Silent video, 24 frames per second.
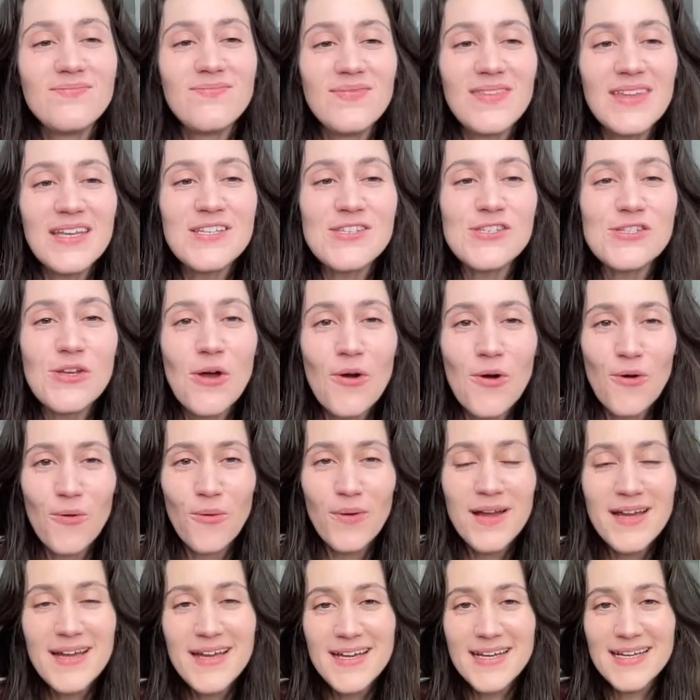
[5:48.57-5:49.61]
So,
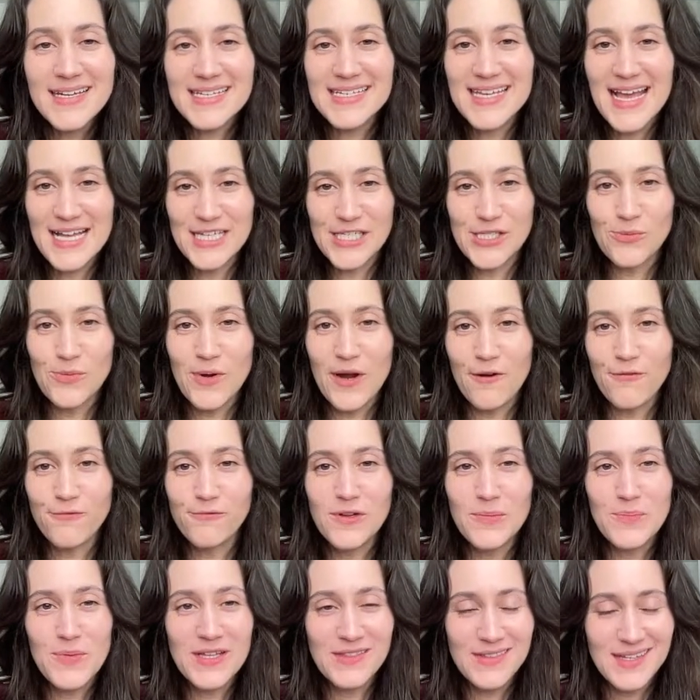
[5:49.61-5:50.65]
yes, we are
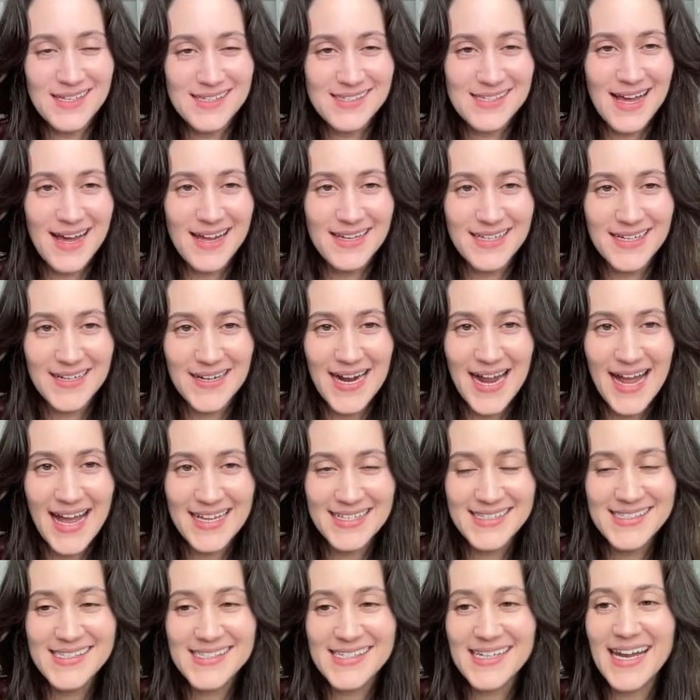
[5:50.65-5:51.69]
flipping things on their
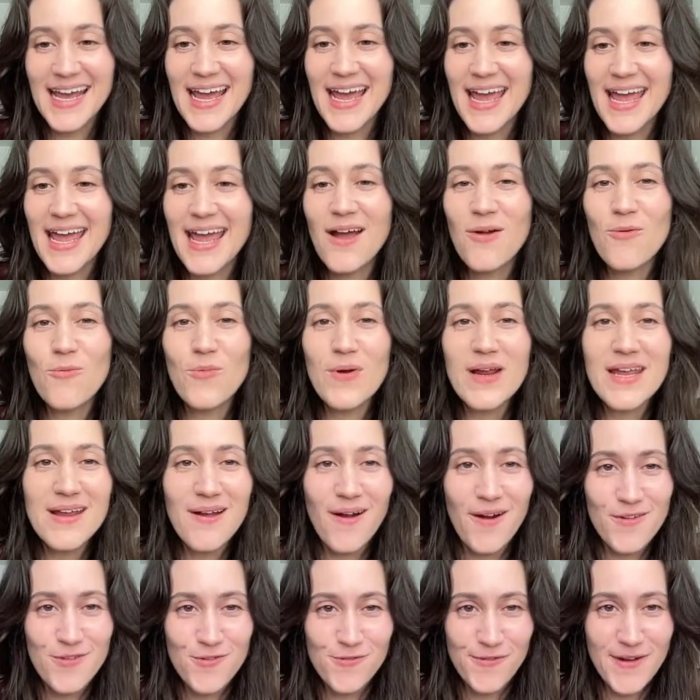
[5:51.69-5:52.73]
heads today. We
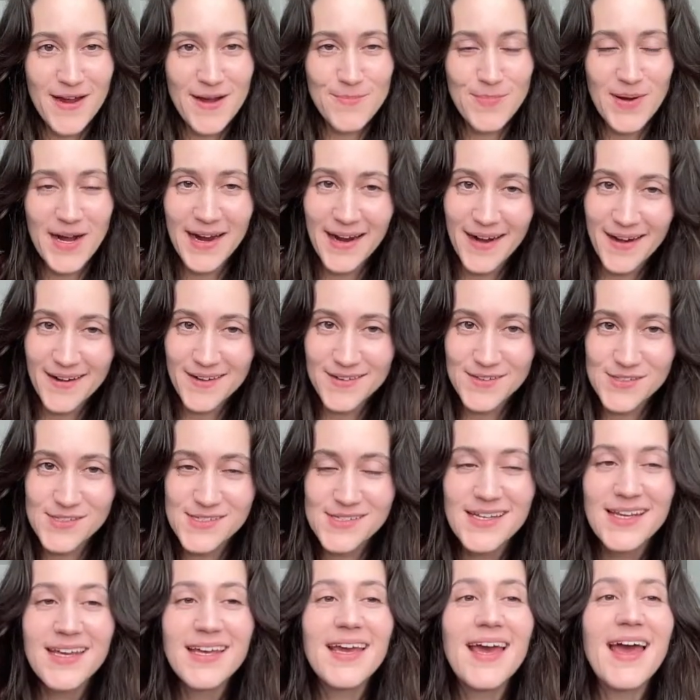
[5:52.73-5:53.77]
are the vampires,
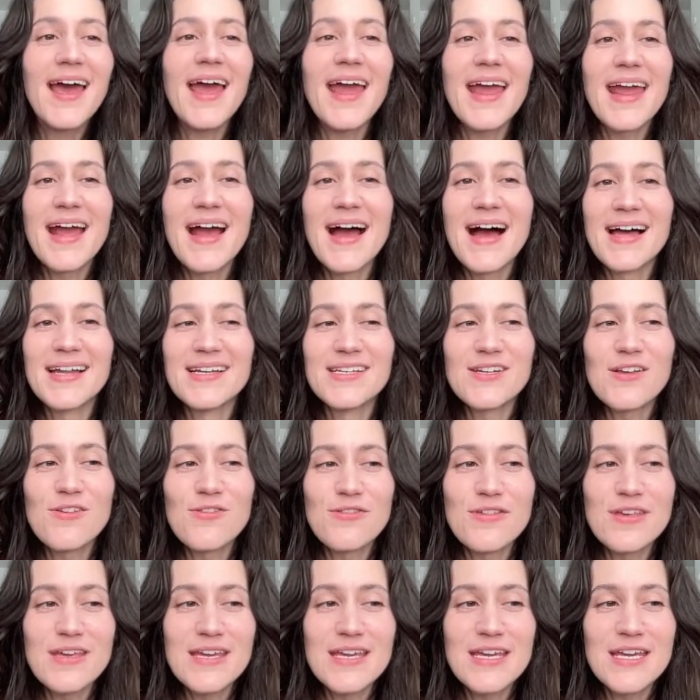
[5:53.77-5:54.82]
and
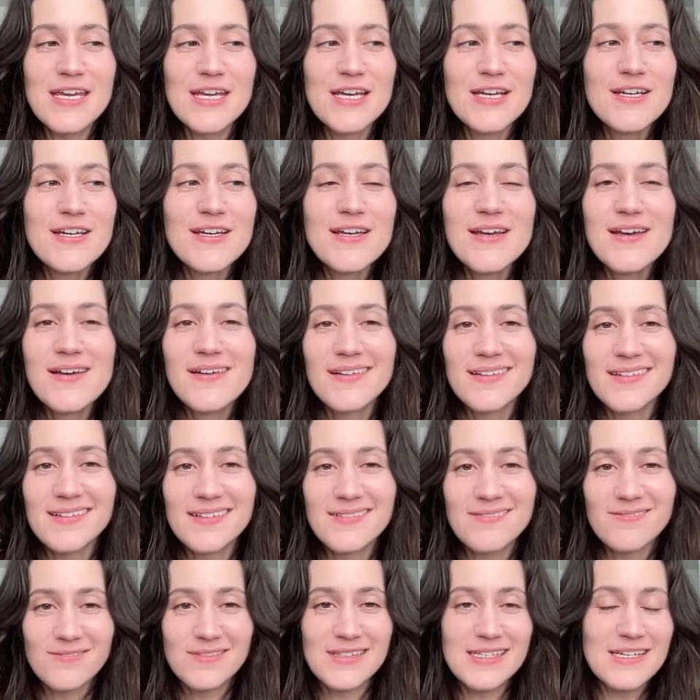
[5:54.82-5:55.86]
the
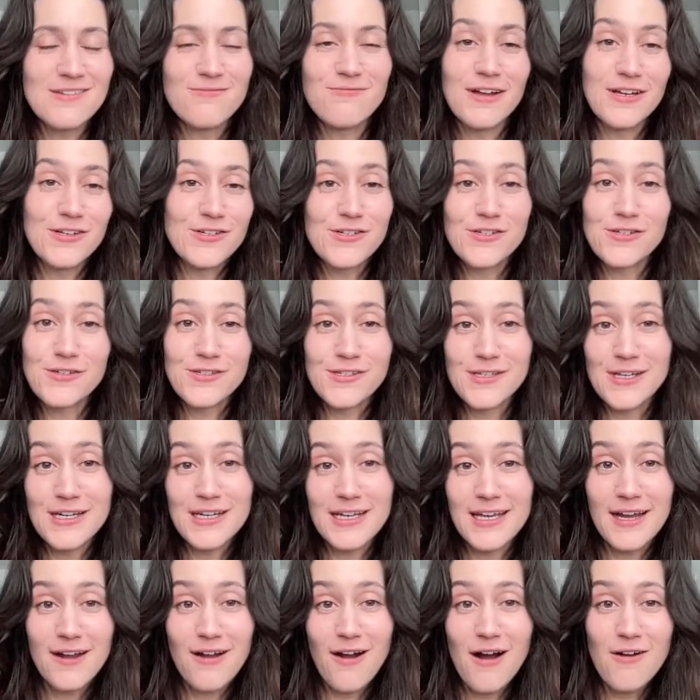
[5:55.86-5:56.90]
adventure is going to
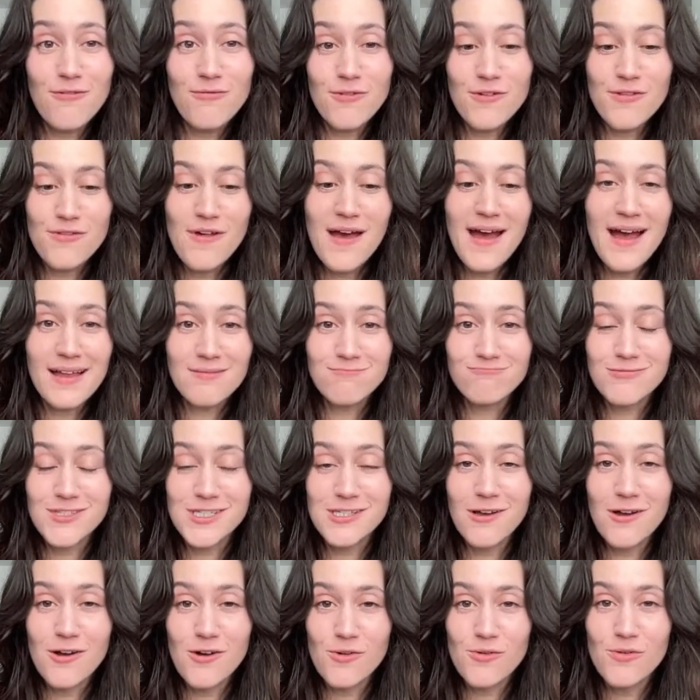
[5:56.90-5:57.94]
kick off with that.
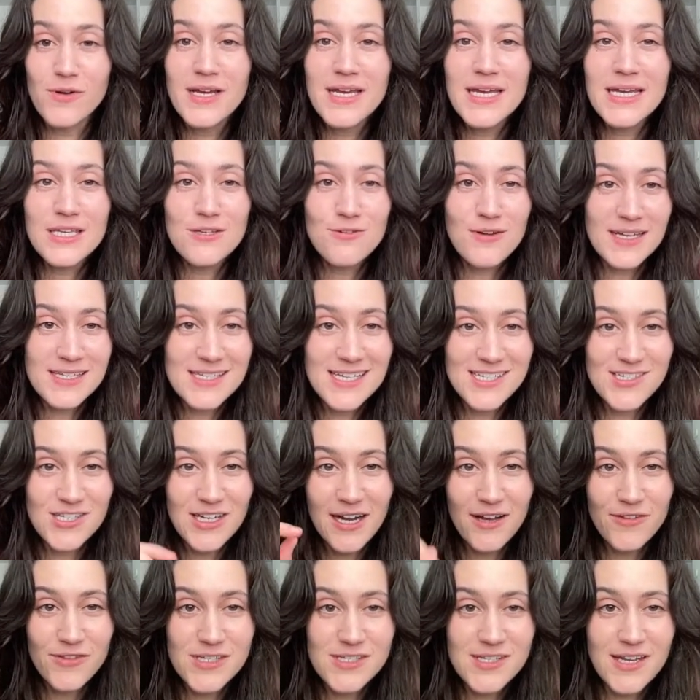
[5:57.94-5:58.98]
So you guys can check
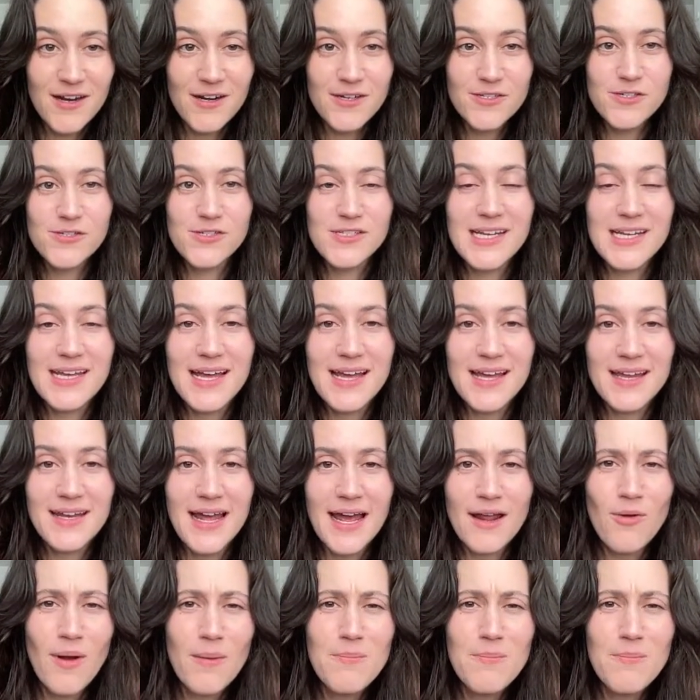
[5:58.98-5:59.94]
out these characters again. I'm